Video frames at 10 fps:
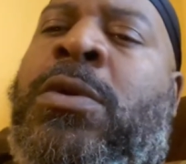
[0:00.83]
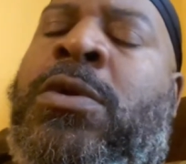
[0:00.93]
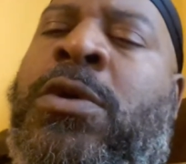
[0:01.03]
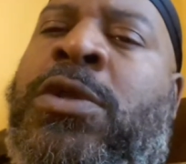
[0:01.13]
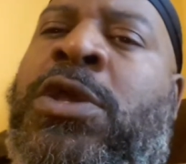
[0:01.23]

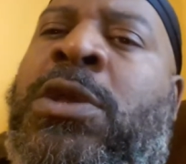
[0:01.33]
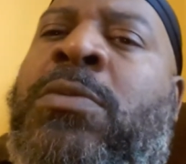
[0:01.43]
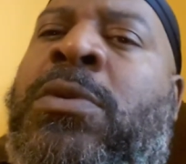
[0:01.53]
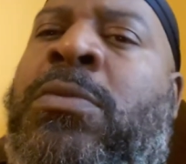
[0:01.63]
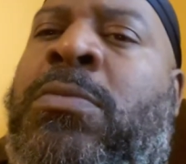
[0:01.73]
Good
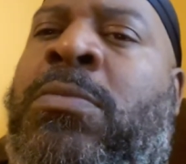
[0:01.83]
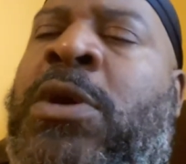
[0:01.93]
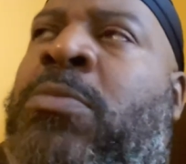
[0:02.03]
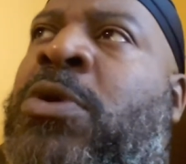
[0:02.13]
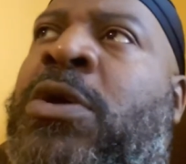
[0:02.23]
evening,
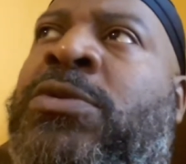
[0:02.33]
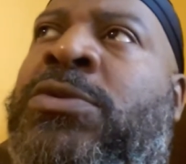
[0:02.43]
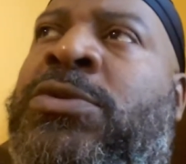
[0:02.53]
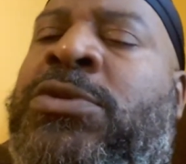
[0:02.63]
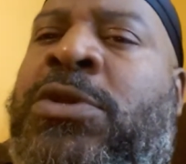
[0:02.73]
my
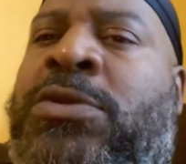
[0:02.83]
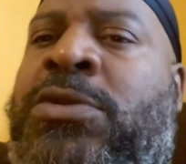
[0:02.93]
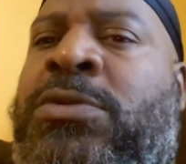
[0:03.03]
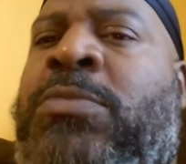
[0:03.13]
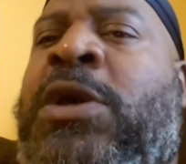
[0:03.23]
brothers and
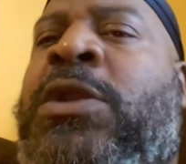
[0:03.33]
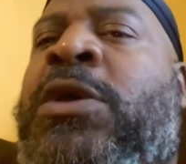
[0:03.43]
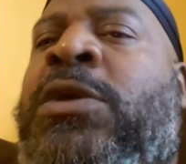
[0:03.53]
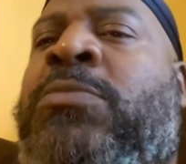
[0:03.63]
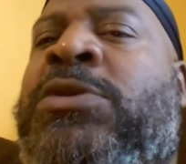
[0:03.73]
sisters. My
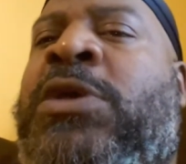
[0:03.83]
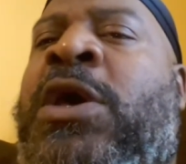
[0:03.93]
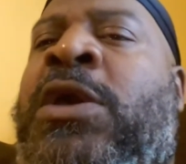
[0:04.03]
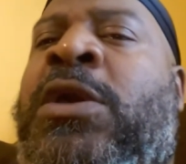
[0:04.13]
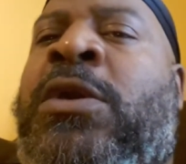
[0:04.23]
name is
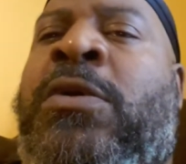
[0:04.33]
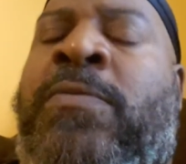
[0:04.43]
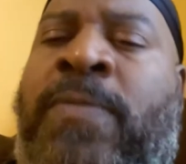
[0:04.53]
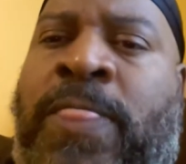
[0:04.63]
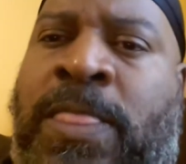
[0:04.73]
I Am,
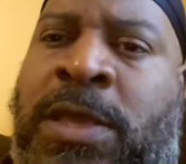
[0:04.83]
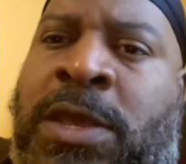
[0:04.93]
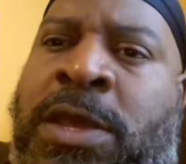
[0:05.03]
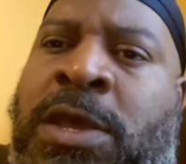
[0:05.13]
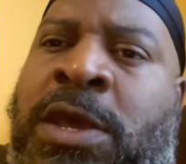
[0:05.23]

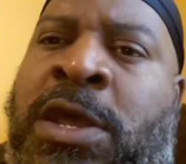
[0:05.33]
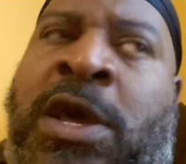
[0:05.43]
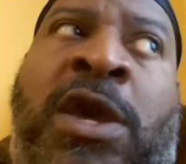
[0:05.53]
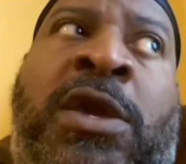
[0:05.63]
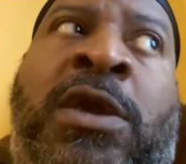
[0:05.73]

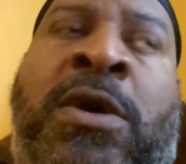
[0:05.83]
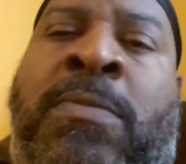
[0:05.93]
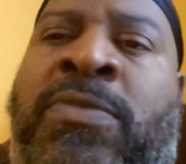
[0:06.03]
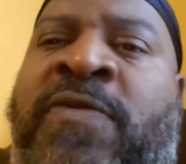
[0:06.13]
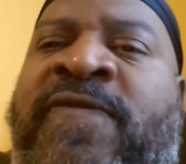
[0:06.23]
and I
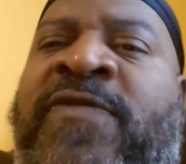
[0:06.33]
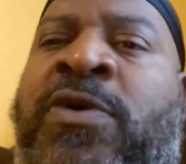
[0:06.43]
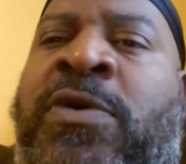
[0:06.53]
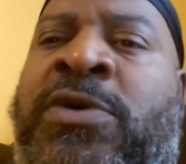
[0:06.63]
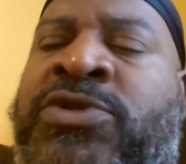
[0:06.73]
am the
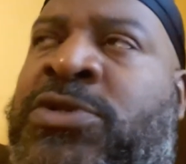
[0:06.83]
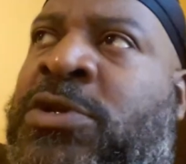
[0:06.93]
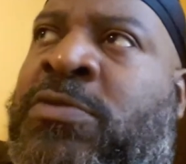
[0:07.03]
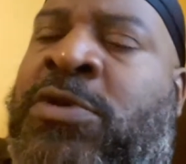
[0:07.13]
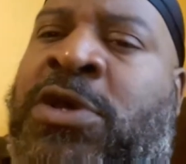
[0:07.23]
voice
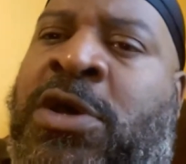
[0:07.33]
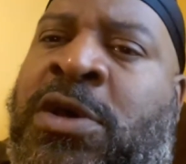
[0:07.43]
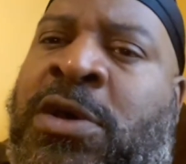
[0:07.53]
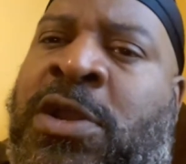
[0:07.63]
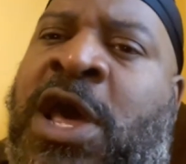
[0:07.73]
of
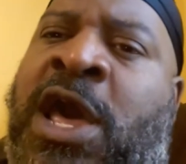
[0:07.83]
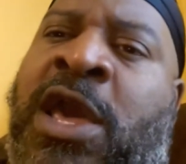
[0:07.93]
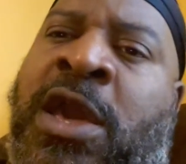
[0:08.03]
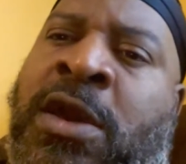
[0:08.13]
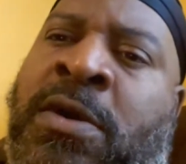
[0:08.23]
God. I
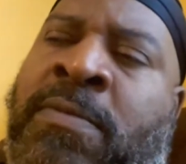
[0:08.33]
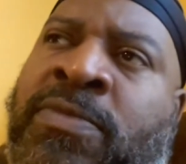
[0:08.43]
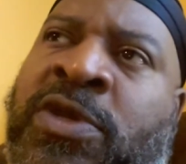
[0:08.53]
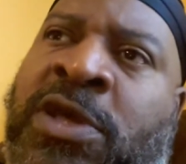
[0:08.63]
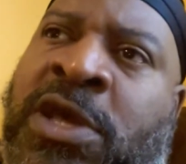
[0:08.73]
am
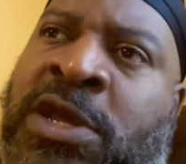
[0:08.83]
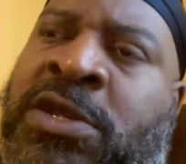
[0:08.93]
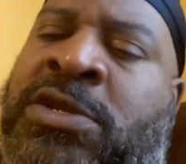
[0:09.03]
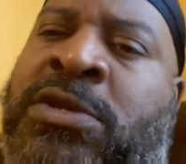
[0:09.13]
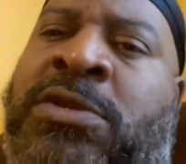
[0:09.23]
the
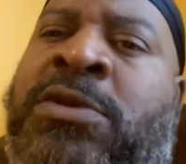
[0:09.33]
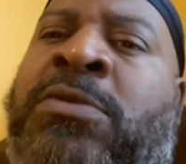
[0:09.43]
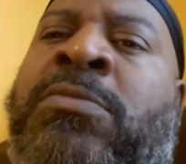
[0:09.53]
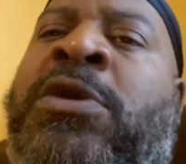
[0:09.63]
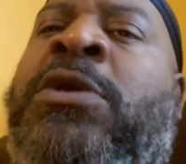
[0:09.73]
Ancient
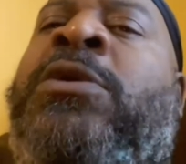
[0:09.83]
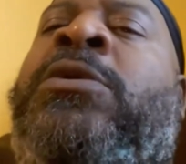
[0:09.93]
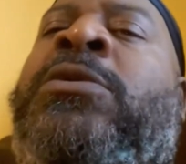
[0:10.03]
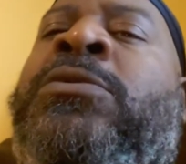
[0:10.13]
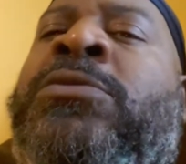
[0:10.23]
of Days.
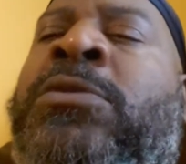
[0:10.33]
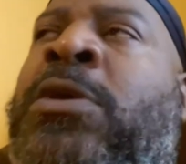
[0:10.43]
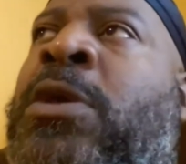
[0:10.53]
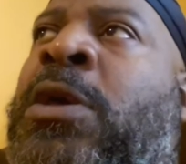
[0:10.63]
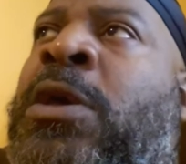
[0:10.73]

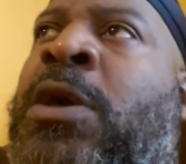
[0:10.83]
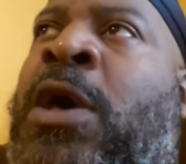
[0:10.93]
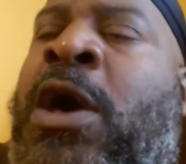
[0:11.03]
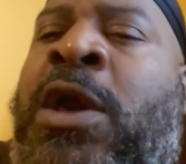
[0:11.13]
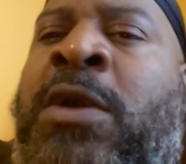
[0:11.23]

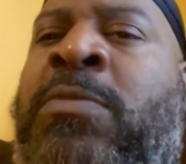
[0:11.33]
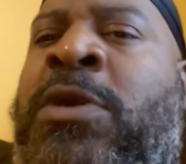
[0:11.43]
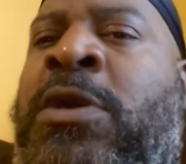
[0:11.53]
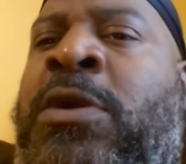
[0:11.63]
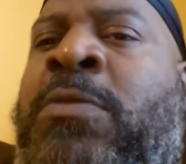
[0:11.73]
I am
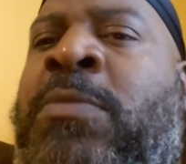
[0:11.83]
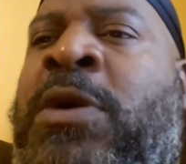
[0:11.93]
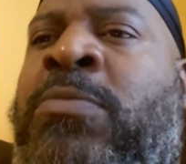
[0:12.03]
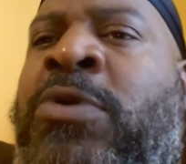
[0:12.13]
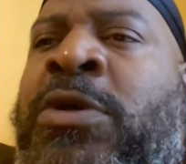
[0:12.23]
here,
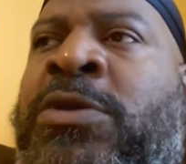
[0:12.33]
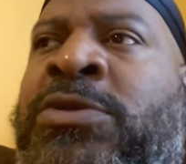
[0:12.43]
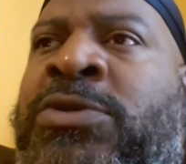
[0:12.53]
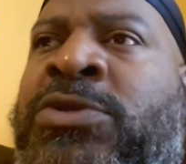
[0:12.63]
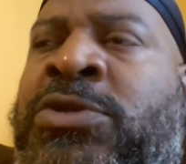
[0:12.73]
my brothers
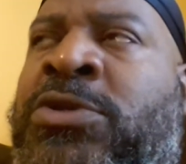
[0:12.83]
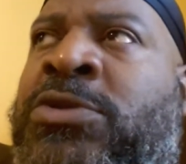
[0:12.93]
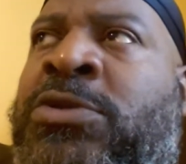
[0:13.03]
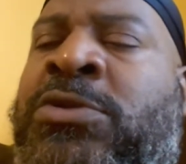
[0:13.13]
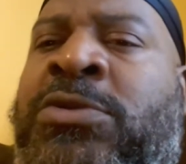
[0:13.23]
and
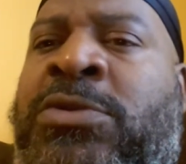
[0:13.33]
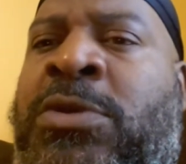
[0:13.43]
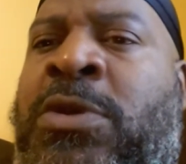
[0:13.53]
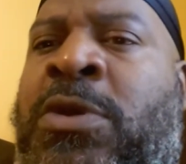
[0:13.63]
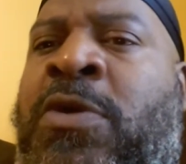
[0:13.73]
sisters,
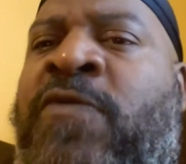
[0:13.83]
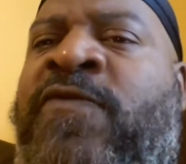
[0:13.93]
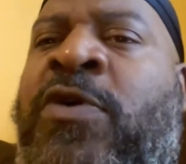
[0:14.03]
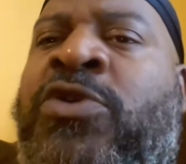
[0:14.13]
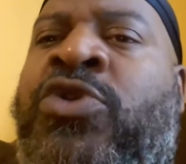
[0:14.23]

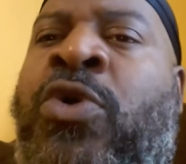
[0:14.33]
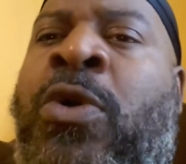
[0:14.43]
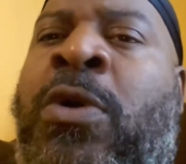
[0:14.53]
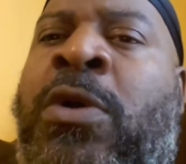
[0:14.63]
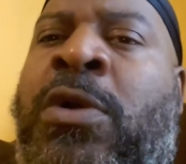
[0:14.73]
for
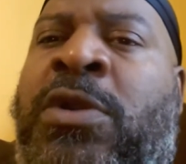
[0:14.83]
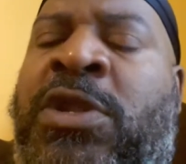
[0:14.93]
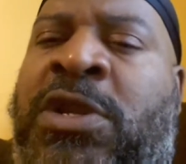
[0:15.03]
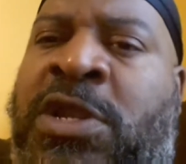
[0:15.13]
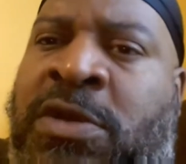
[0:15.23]
your
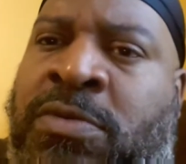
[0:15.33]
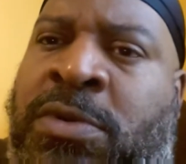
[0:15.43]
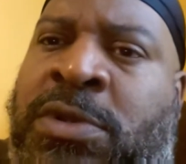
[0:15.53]
deliverance.